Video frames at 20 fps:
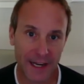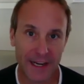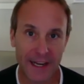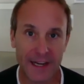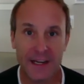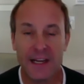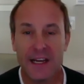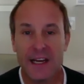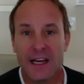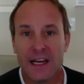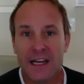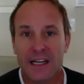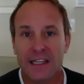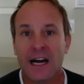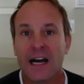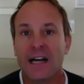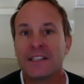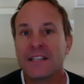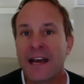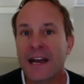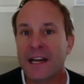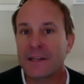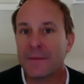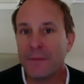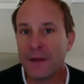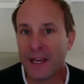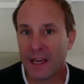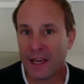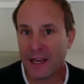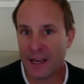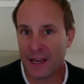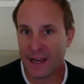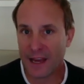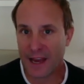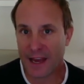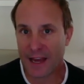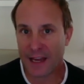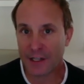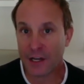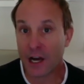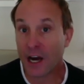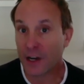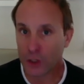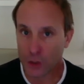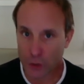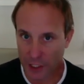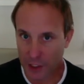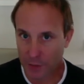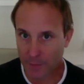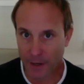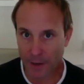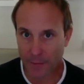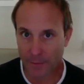And Contact Me and non-transparent